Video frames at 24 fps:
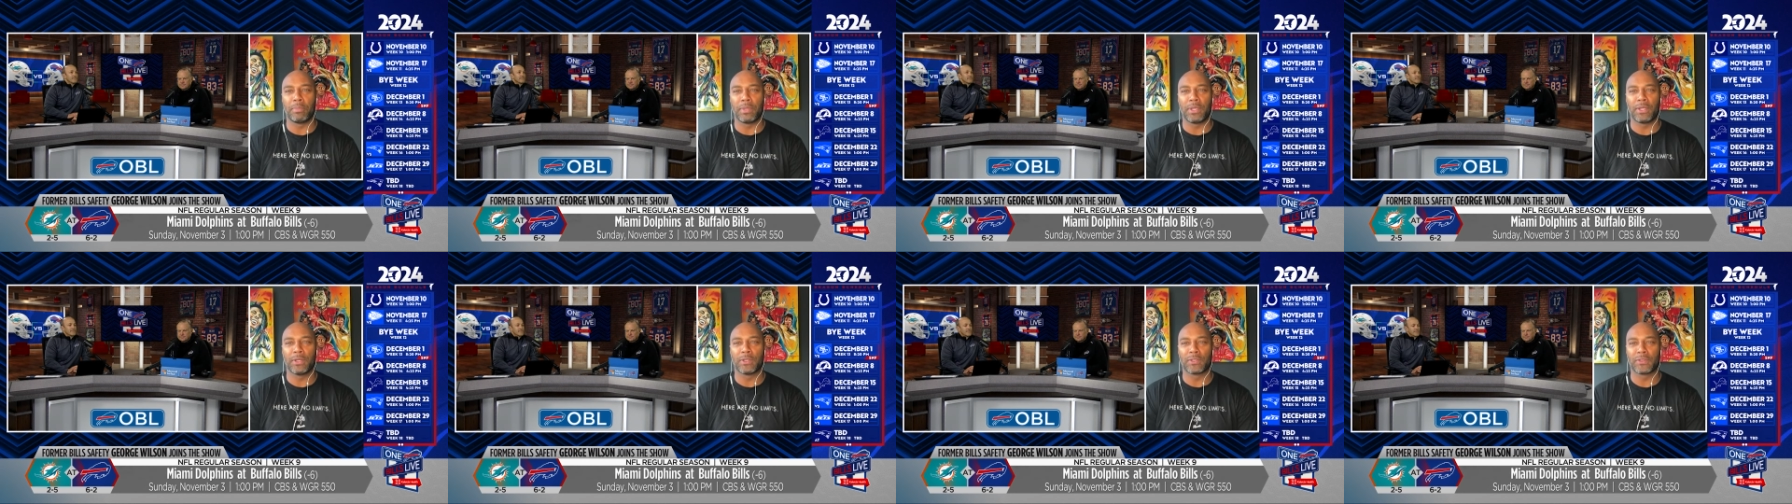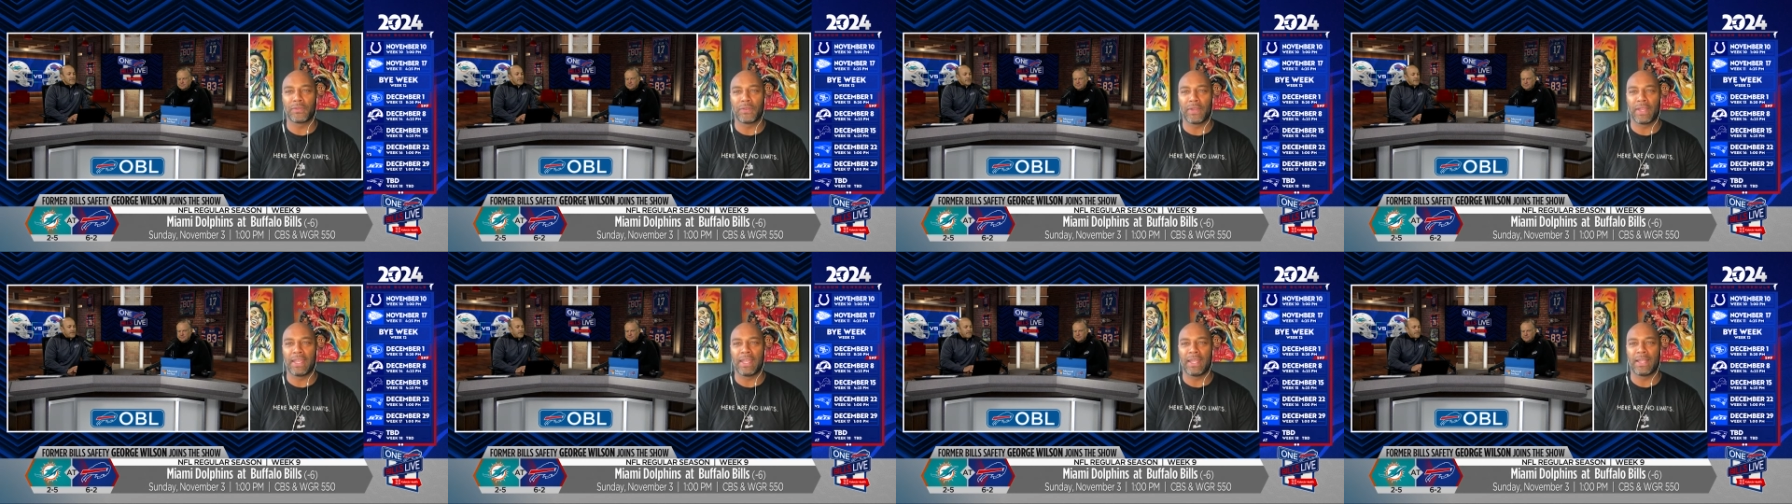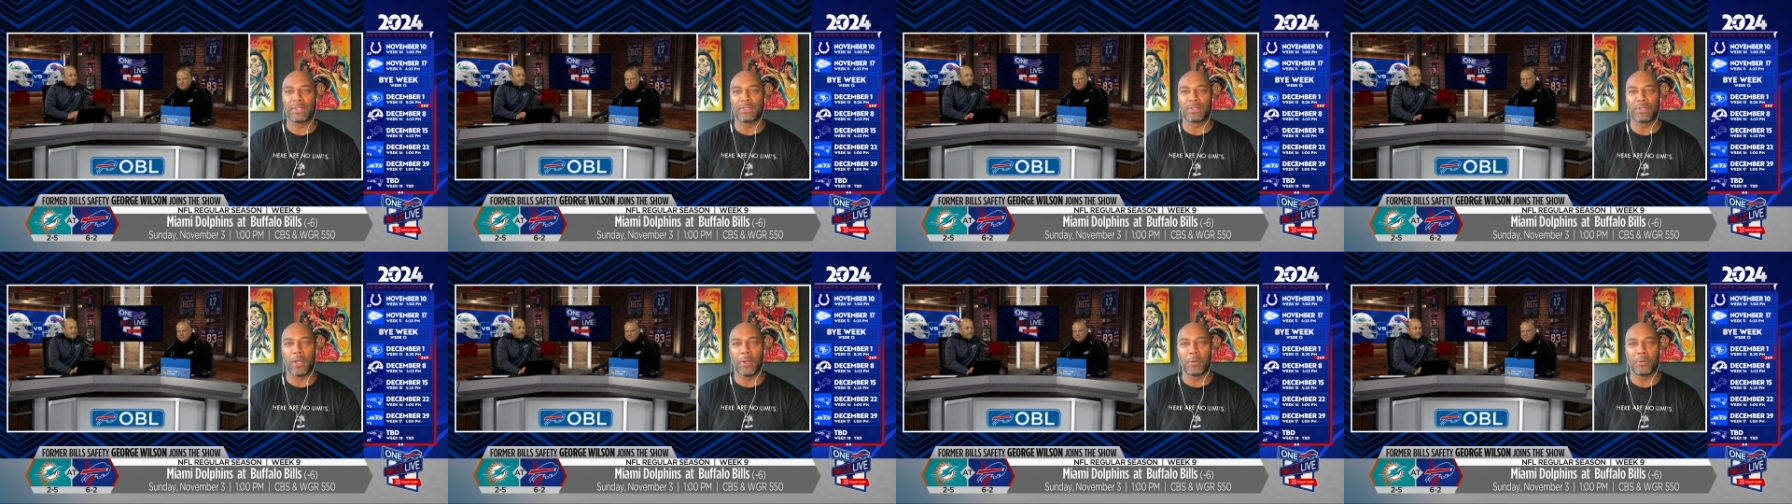Bills
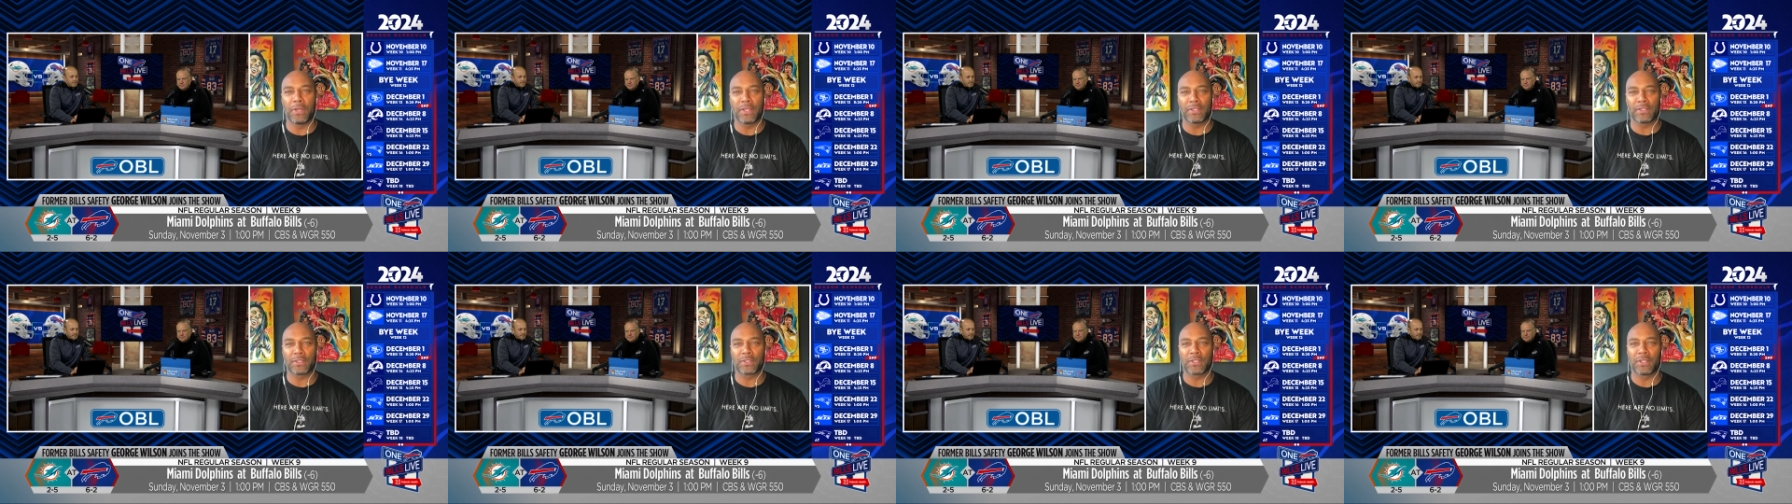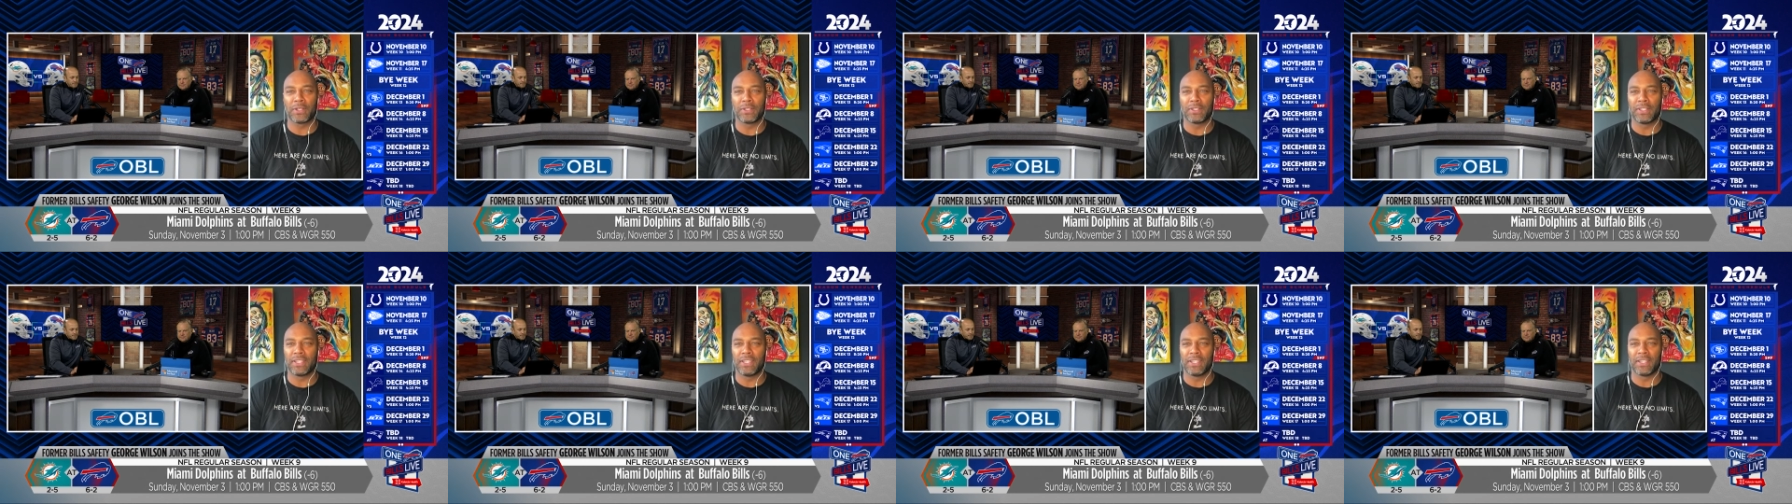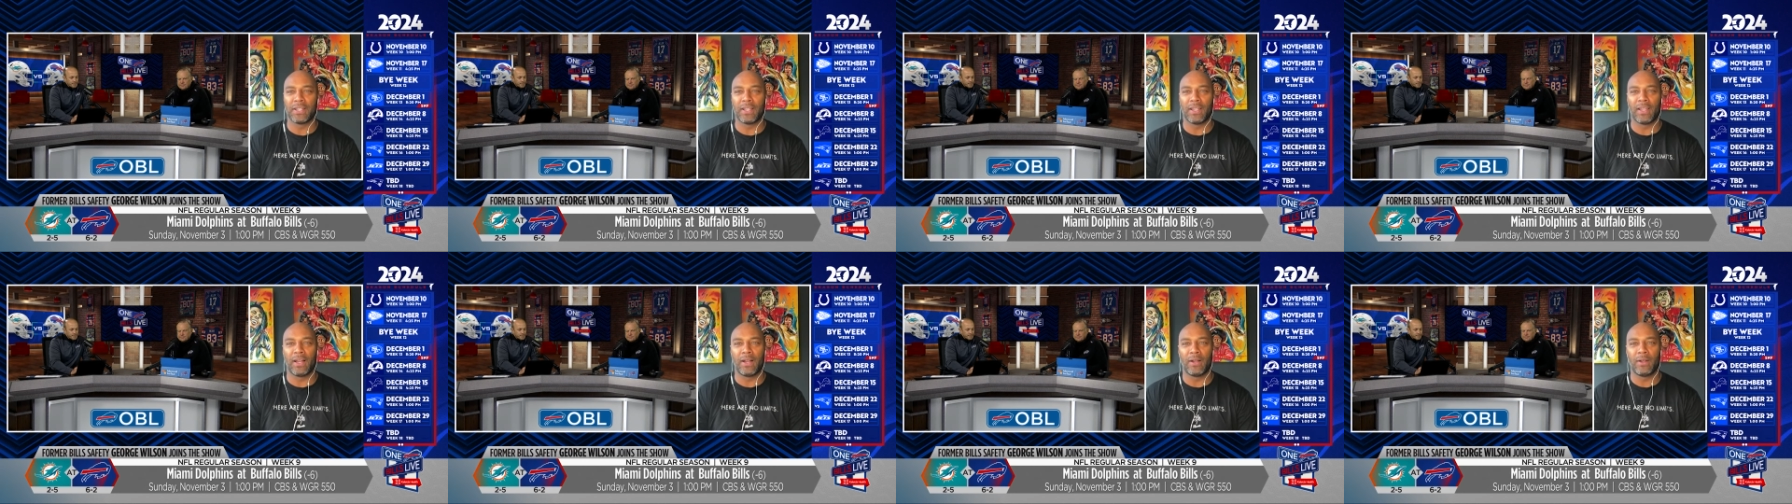fans don't necessarily get
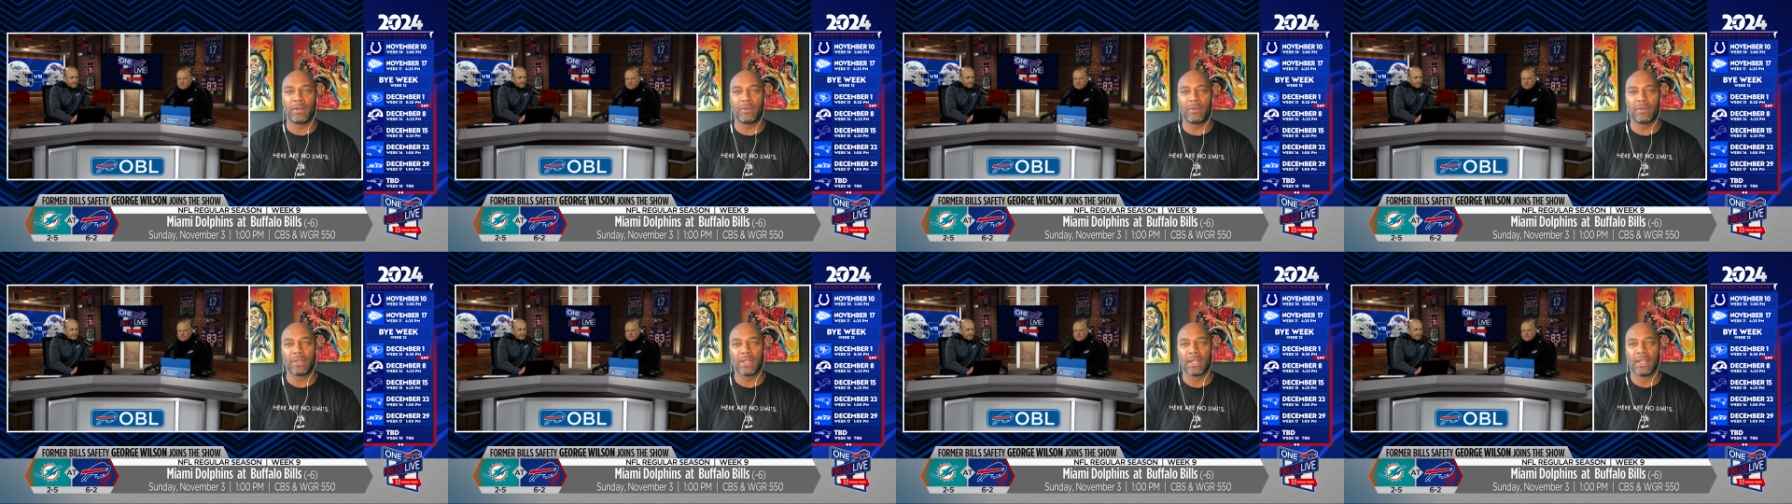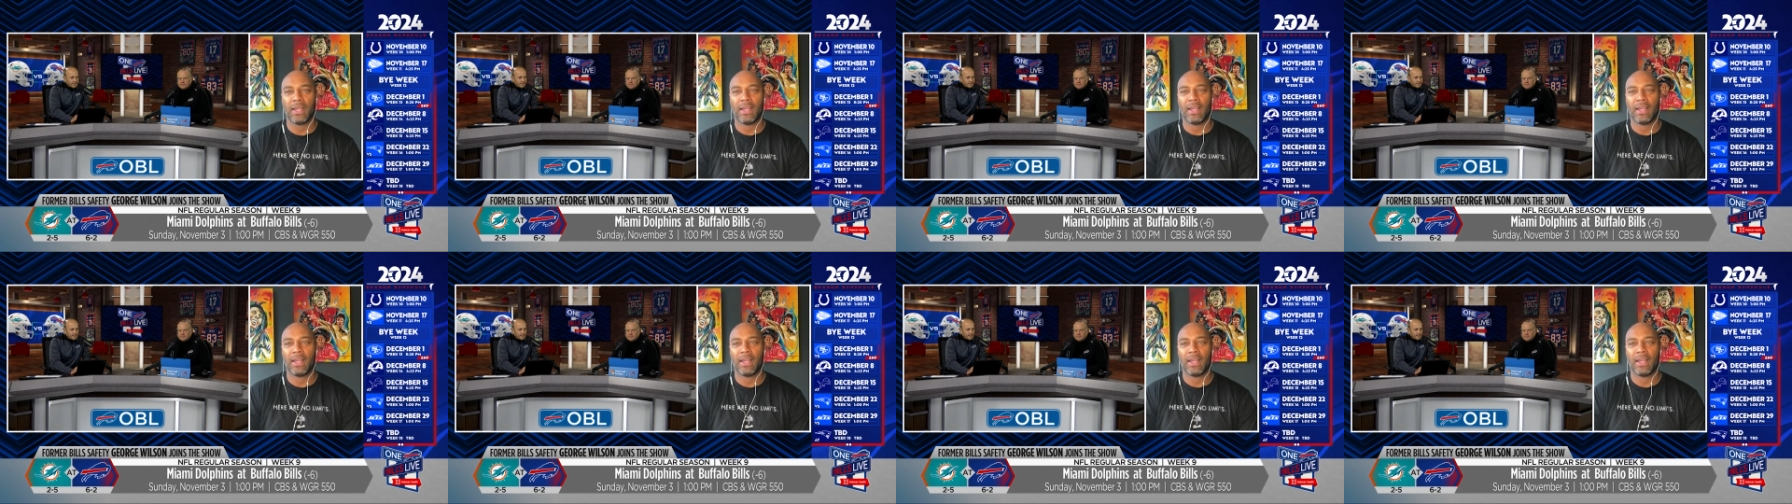along.